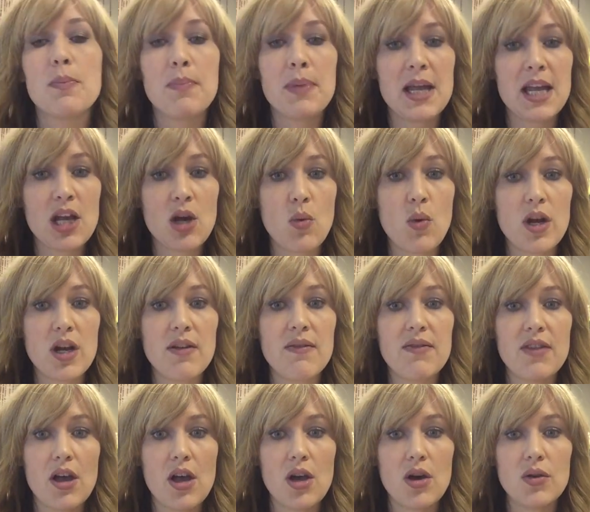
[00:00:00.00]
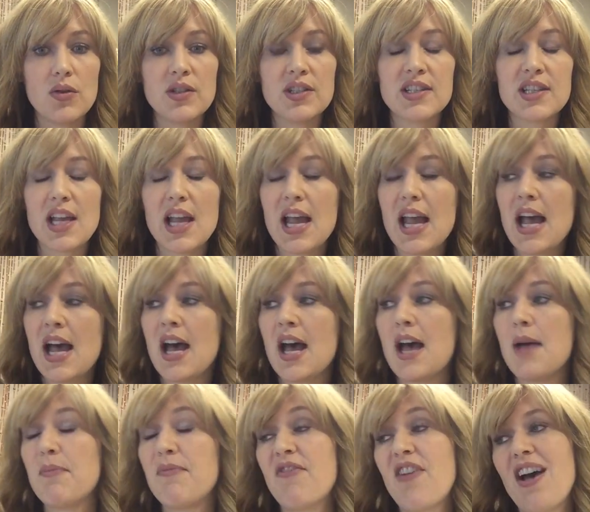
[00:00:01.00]
Pick one of those,
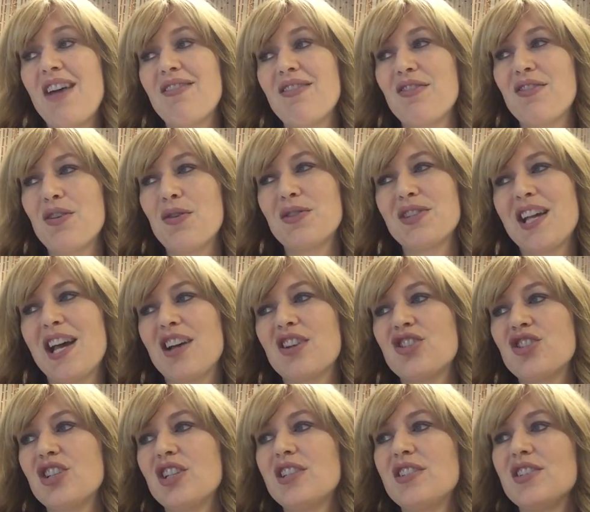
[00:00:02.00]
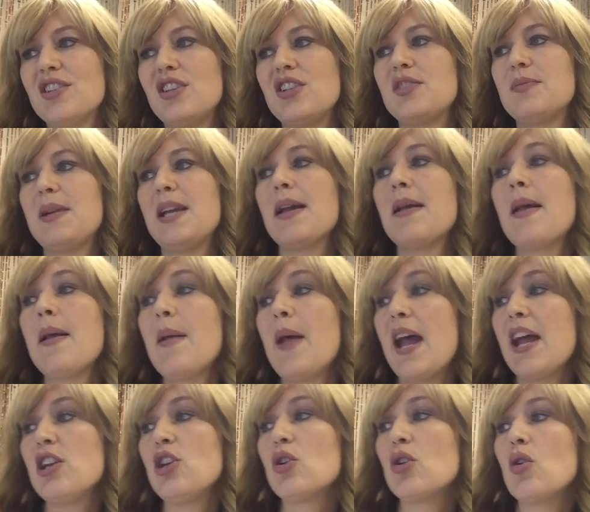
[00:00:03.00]
5 of those actually, excuse me,
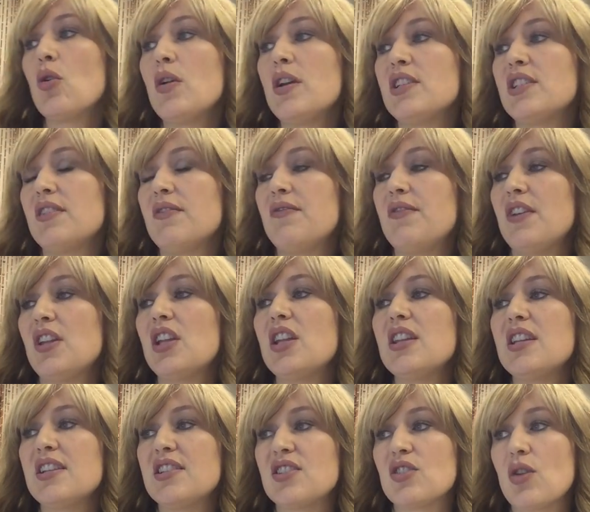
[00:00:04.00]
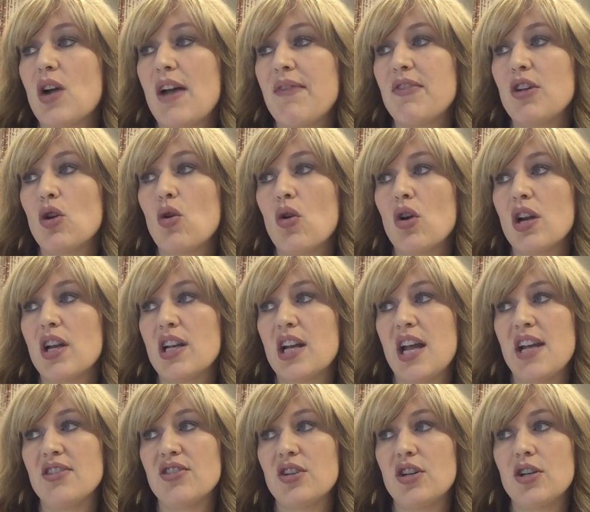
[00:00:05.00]
and you're going to fill in this graphic
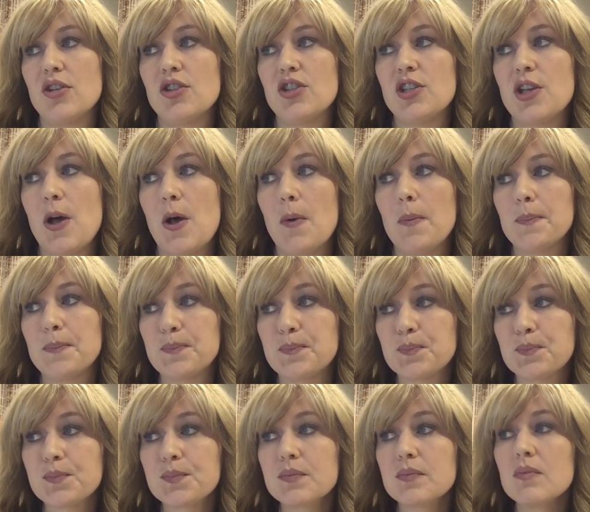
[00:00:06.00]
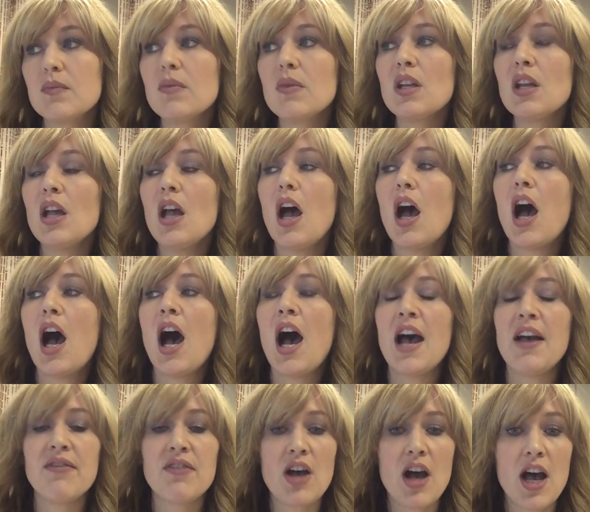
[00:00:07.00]
organizer. So
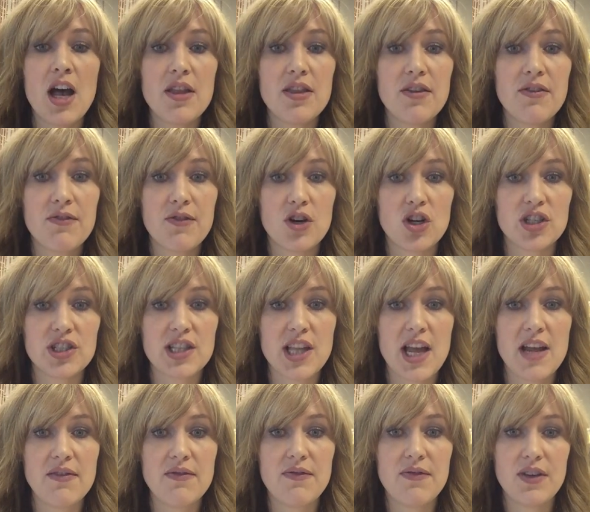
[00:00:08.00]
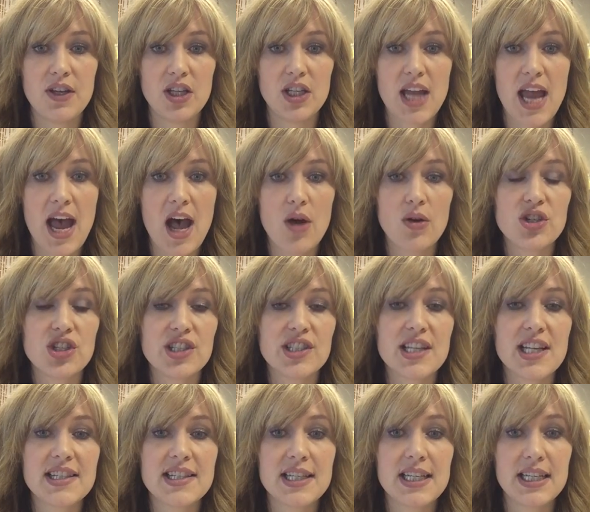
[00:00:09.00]
I've got the first line filled out
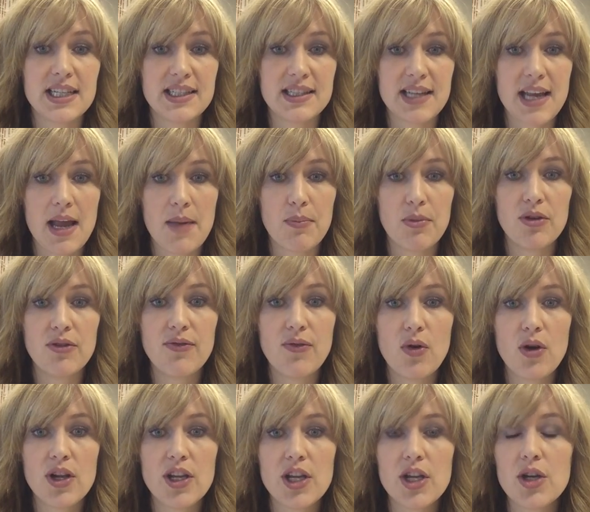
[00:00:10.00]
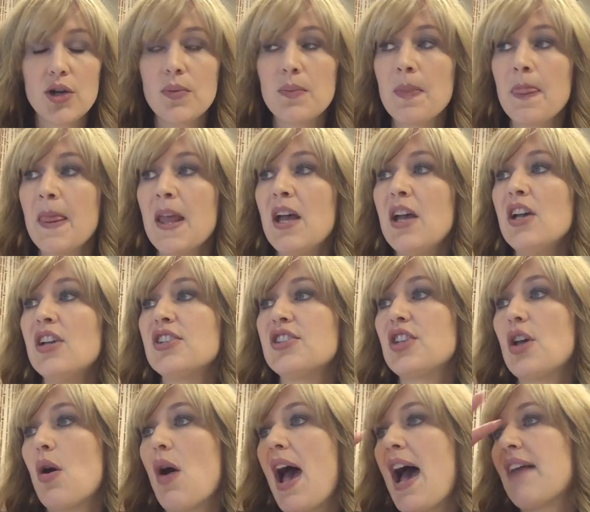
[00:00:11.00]
just as an example for you.
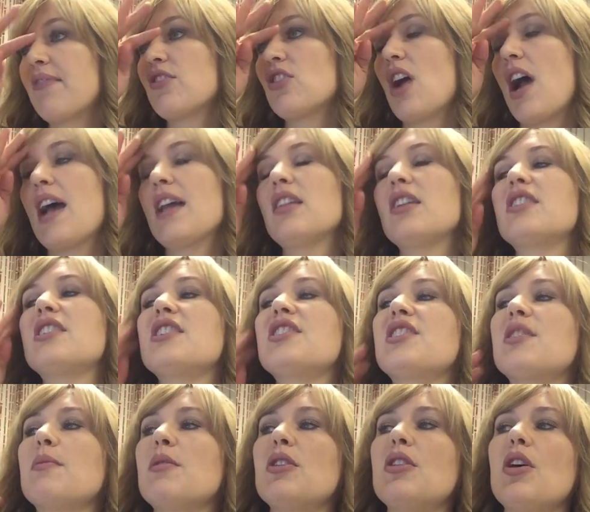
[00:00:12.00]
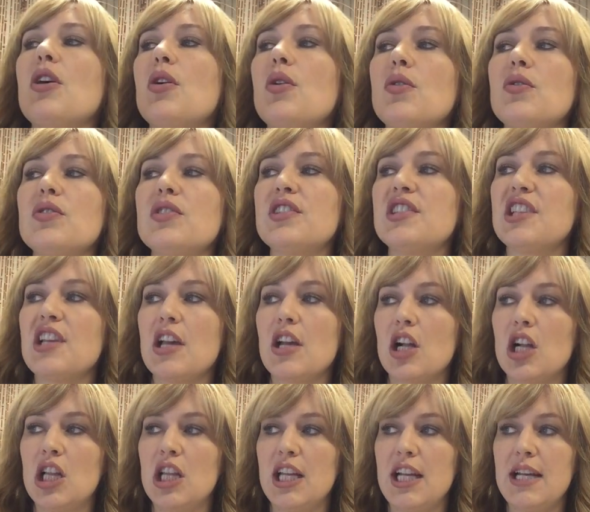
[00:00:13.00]
So after I looked at some of those
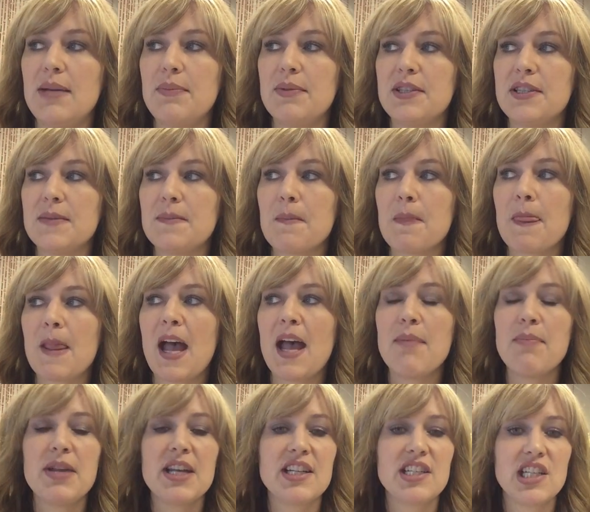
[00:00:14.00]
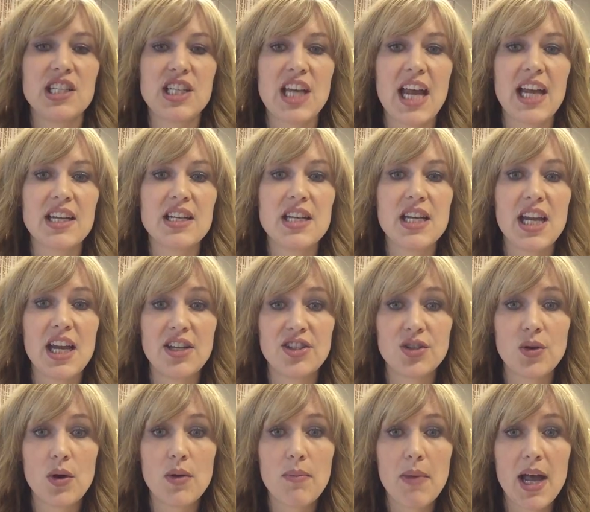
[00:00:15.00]
clips, I picked a technique.
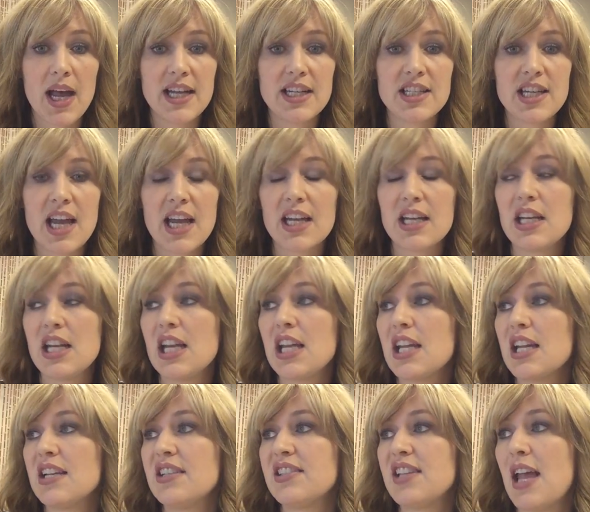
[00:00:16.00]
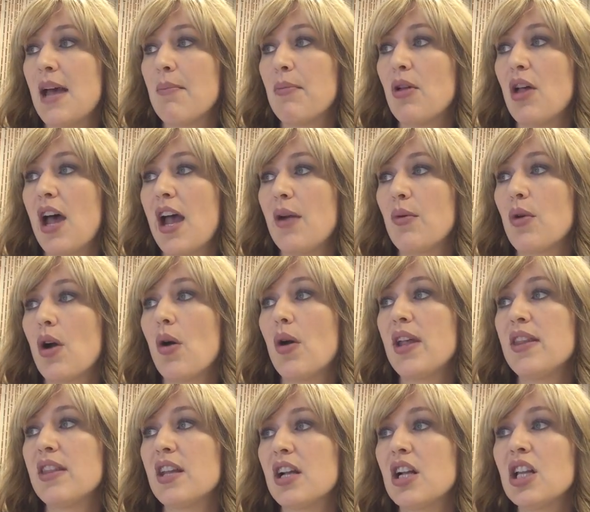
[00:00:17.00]
So in my technique example, I wrote,
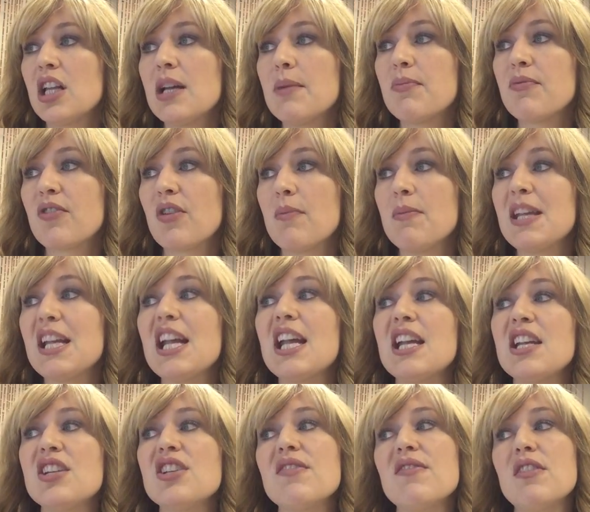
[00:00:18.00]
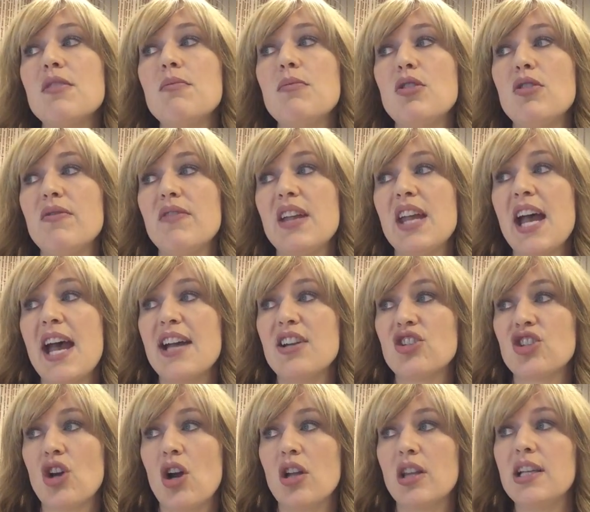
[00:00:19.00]
in the clip from the end of the movie at
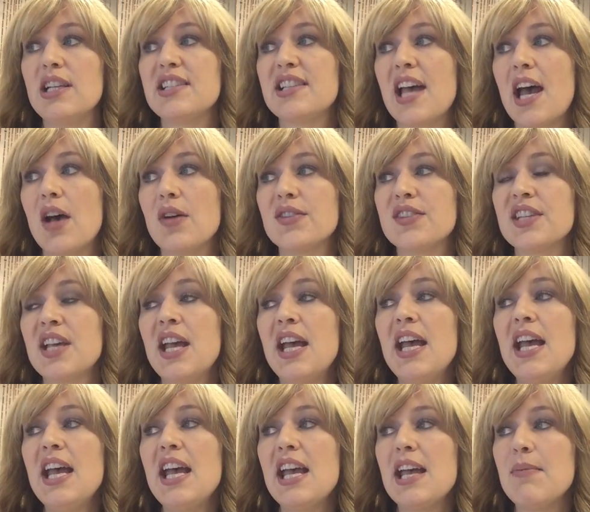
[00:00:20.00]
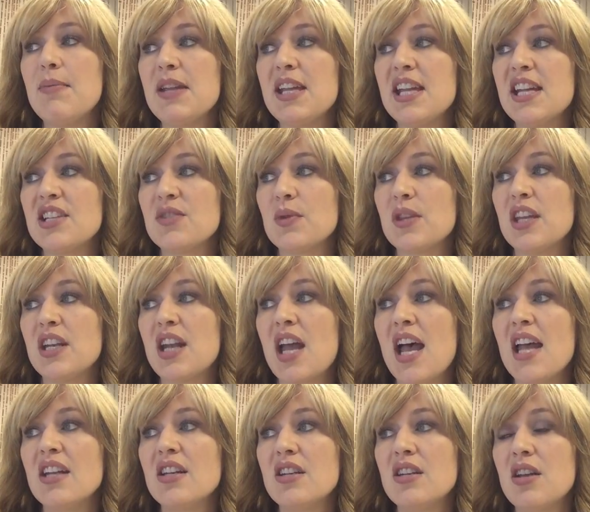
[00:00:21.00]
Charlie's house, it begins with a
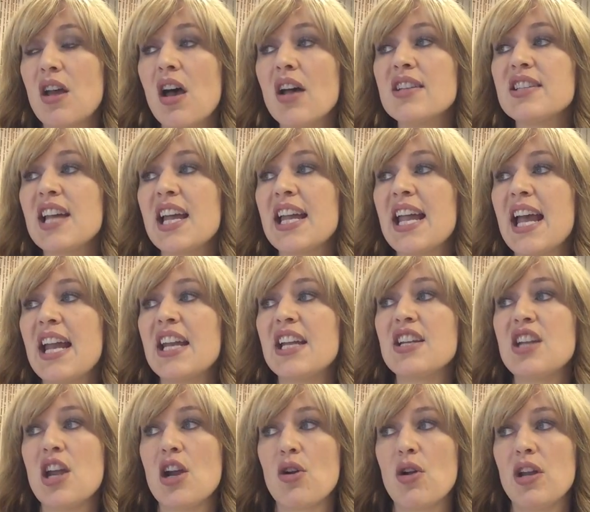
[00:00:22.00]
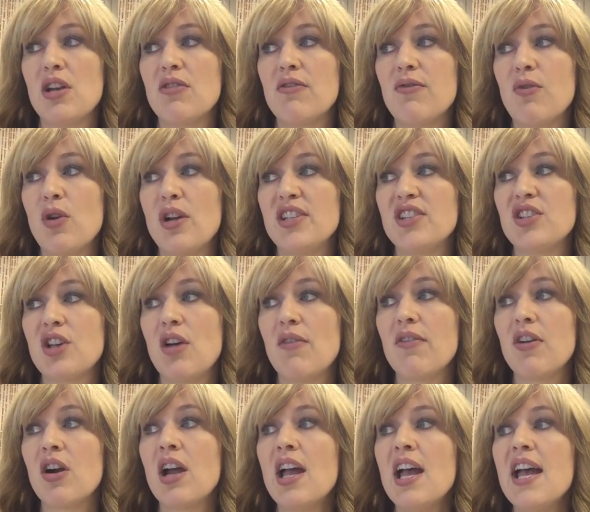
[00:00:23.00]
non-diegetic narrator
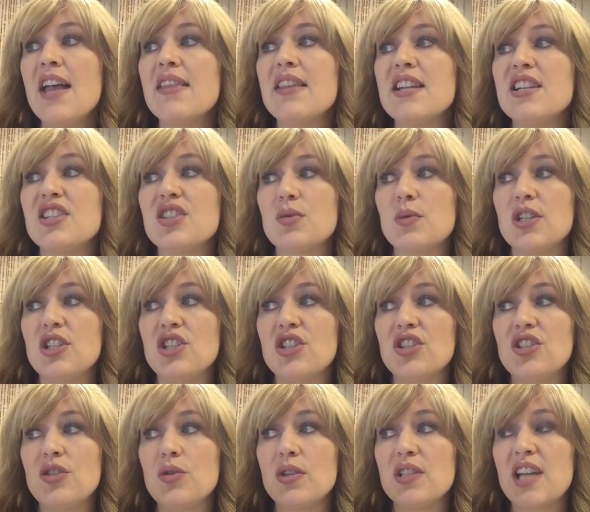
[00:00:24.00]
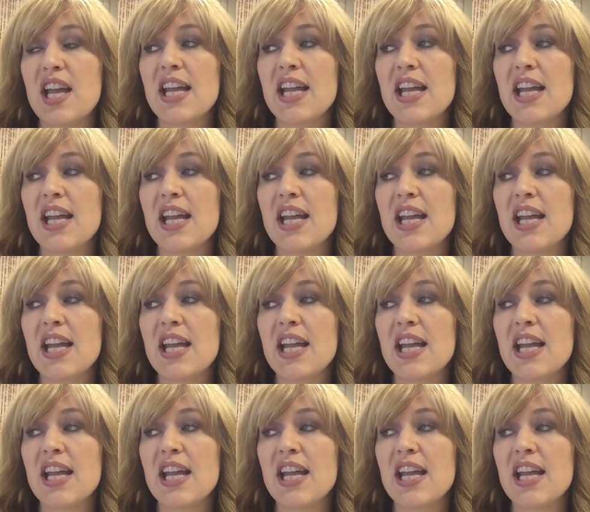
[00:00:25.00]
voiceover, then switches to a